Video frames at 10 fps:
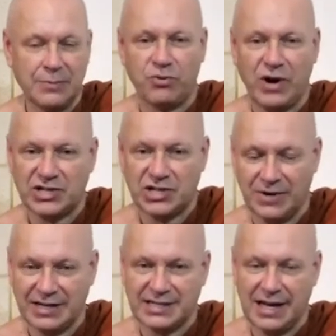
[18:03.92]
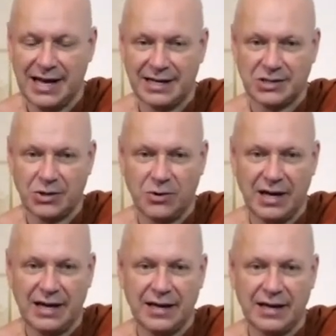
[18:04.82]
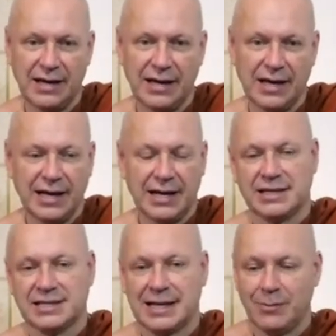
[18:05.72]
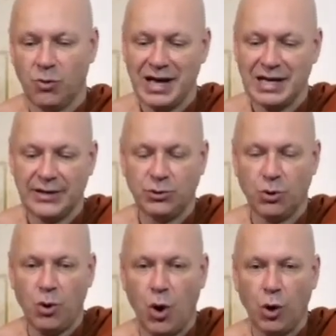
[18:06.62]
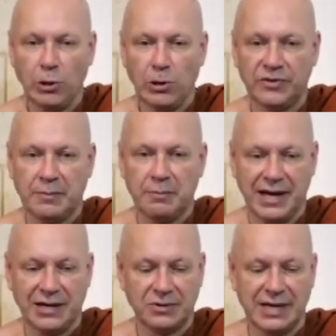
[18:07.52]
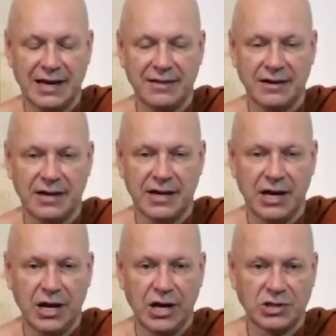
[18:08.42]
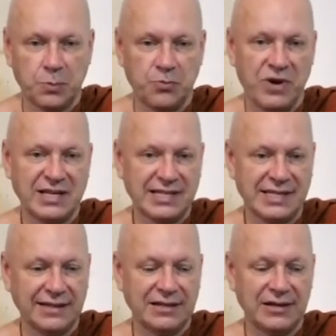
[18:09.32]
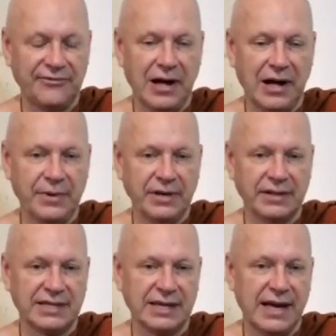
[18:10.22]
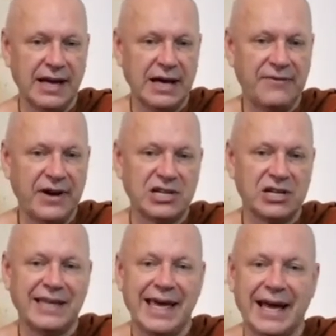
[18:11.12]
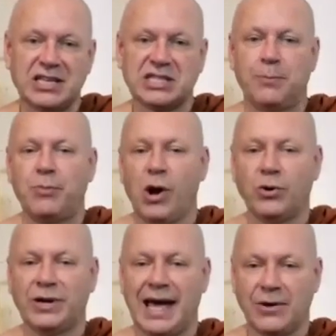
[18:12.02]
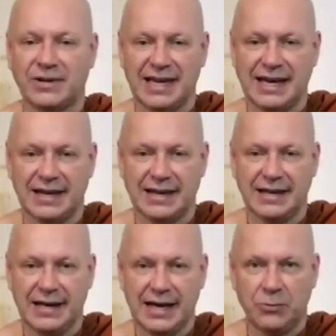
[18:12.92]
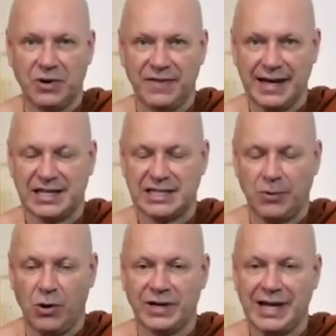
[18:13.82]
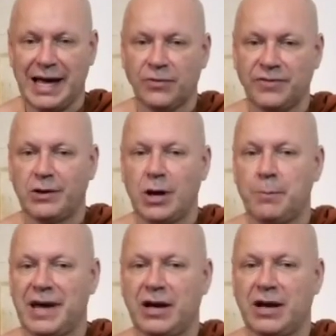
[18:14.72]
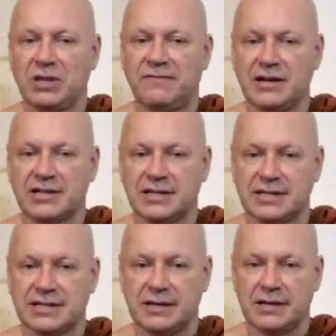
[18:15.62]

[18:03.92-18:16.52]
pressure inside is so high. In the same way, if you hold the mind together, suppressing the defilements, eventually they explode out again. And when they explode out, they come back with a vengeance.